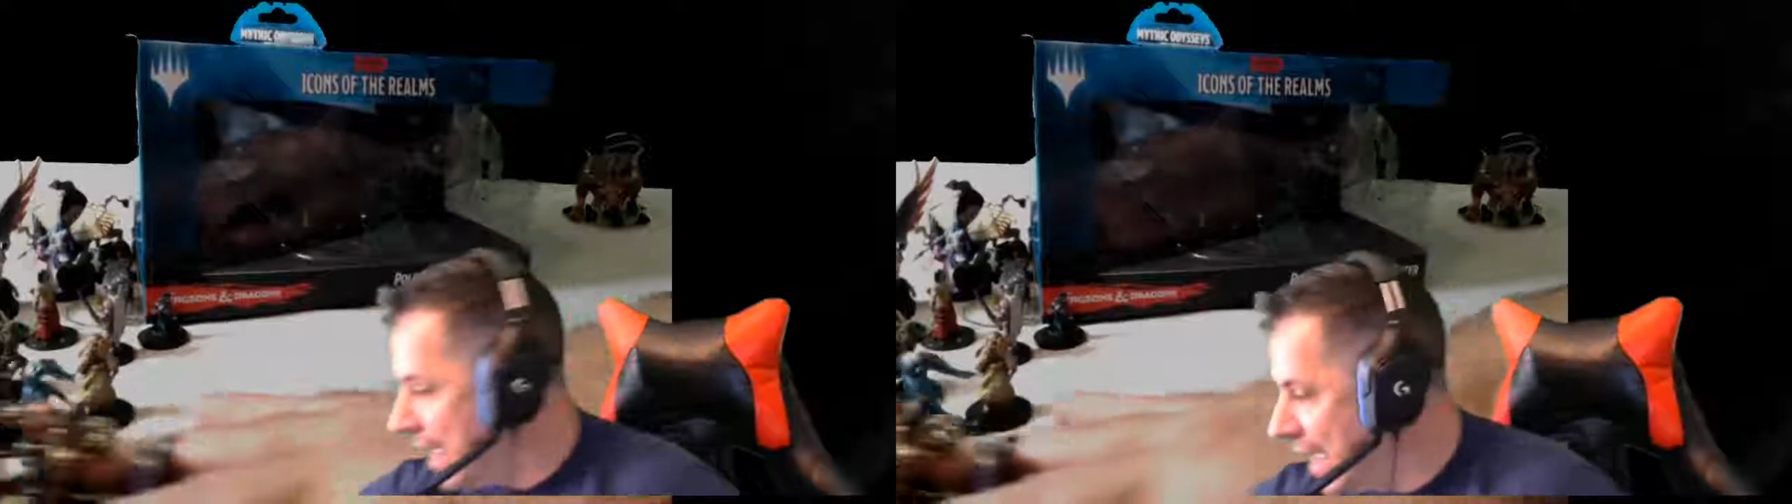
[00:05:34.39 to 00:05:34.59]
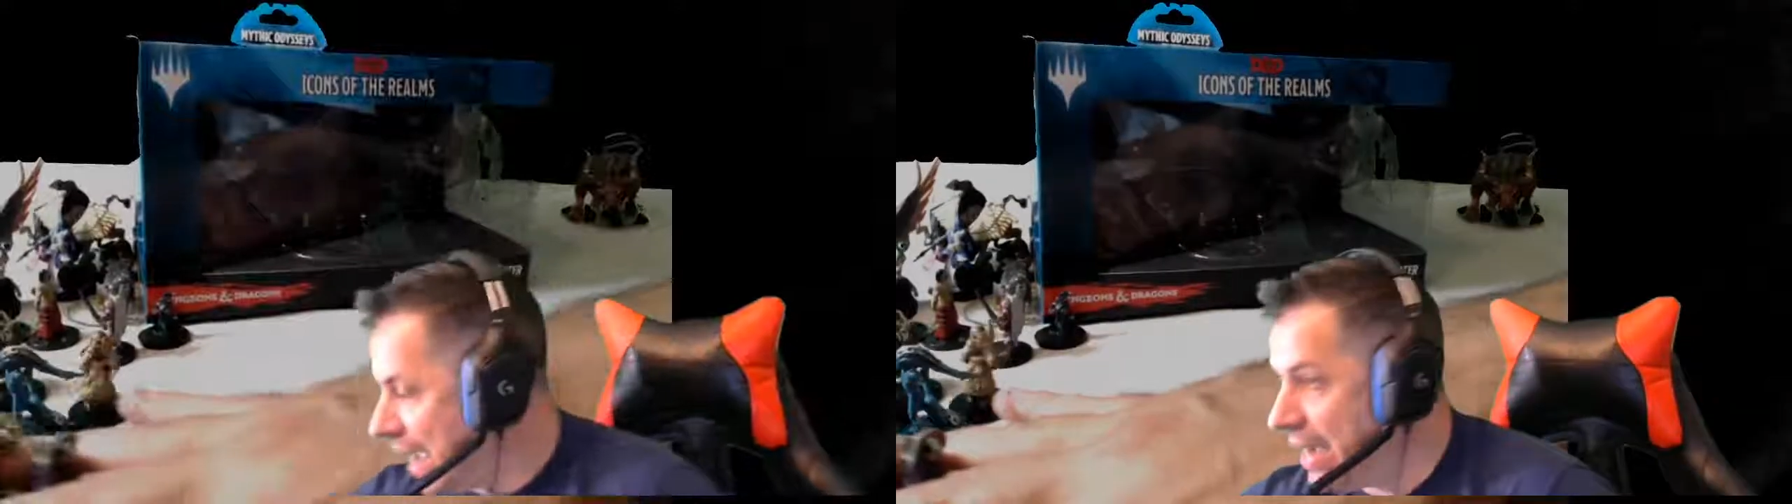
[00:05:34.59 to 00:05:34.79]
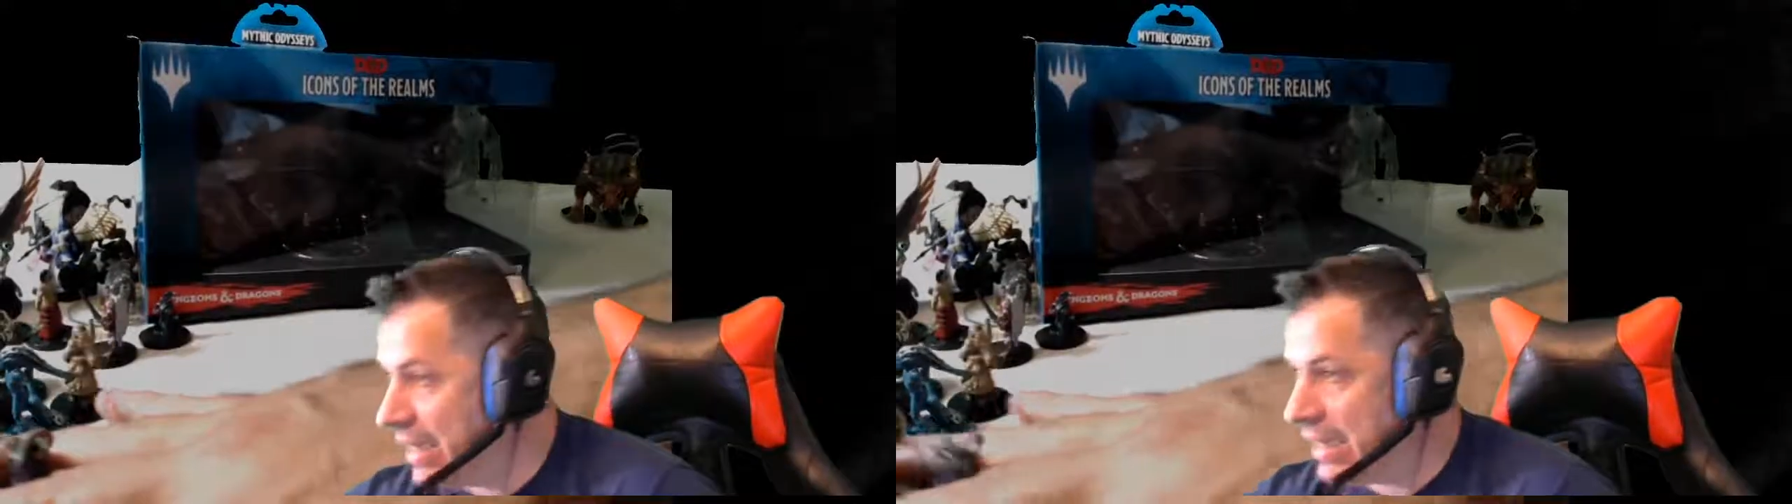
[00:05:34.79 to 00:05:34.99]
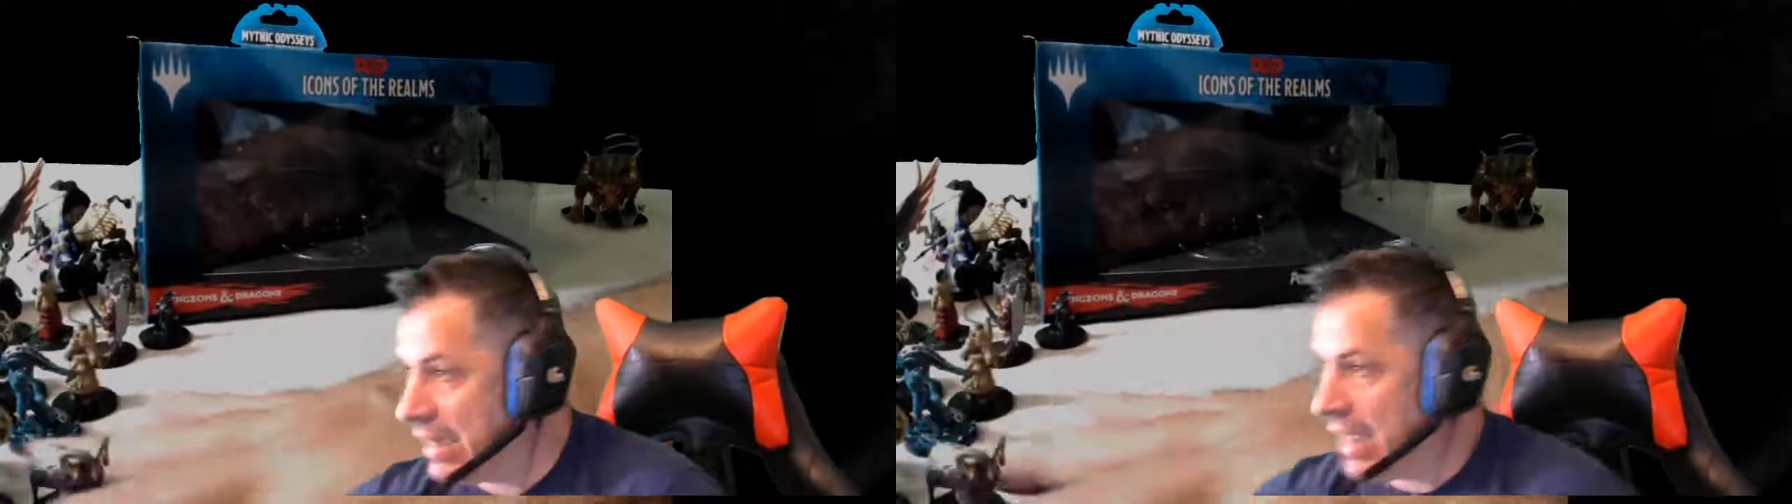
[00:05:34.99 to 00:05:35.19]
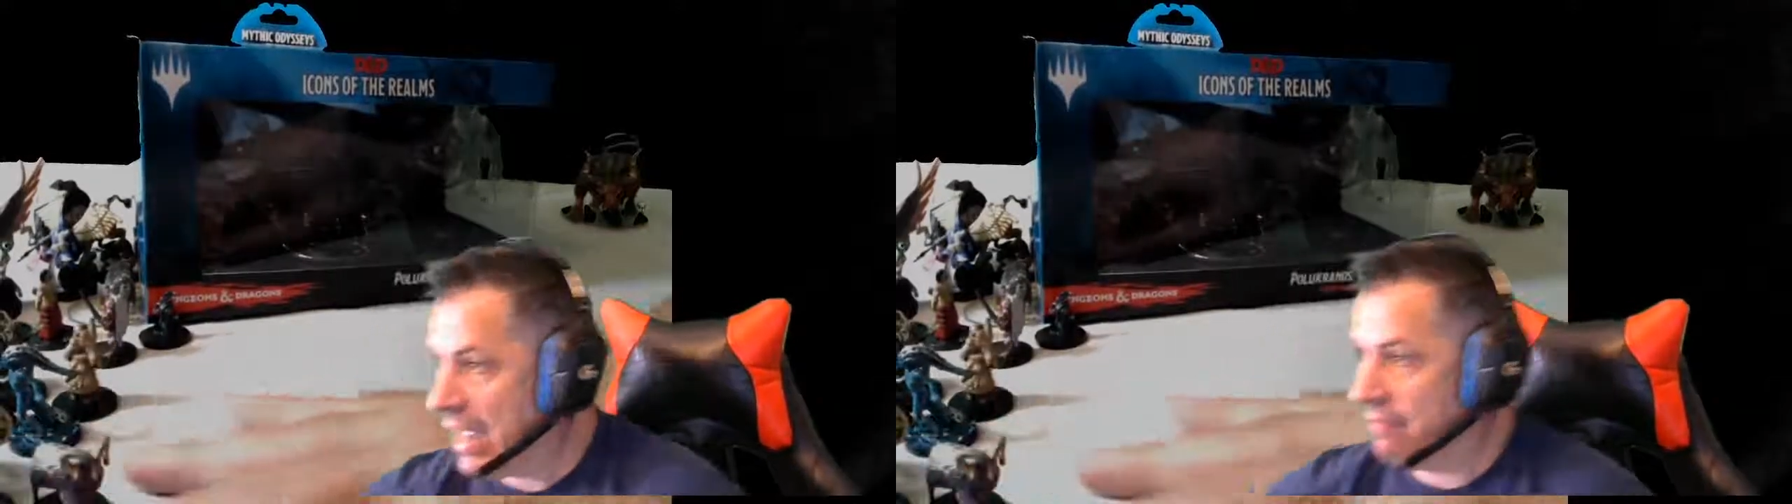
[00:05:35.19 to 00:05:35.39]
I
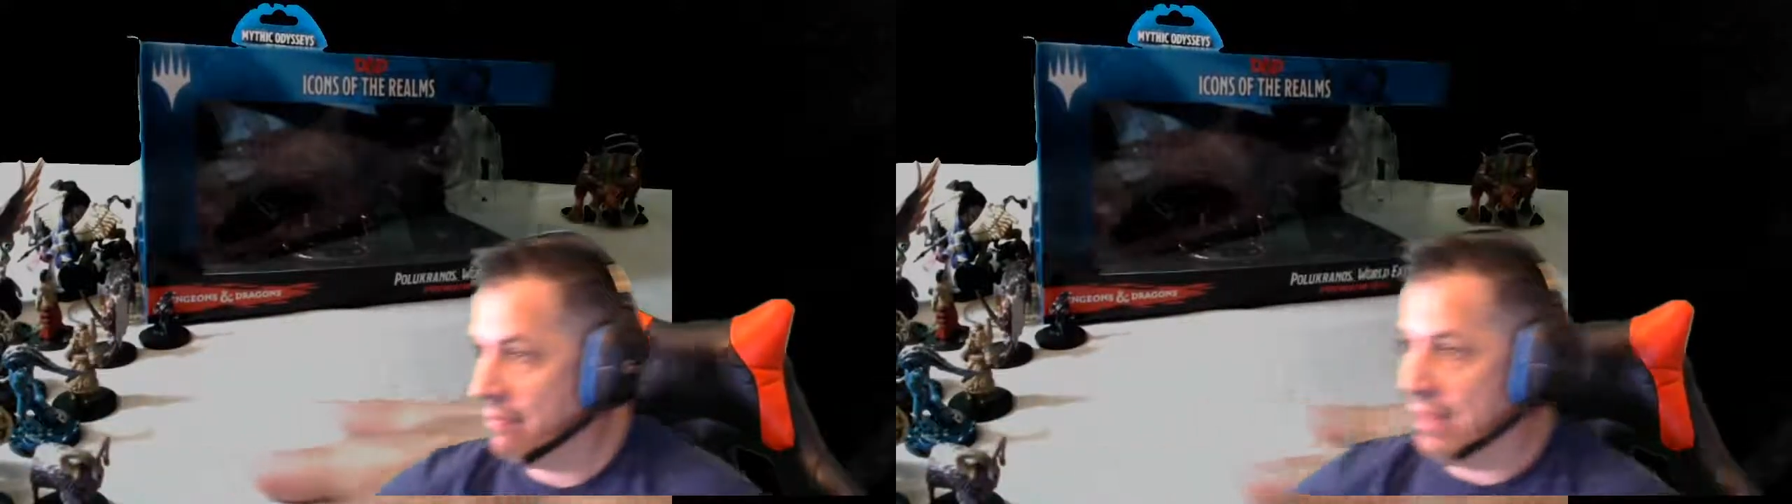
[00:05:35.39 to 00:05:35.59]
didn't have a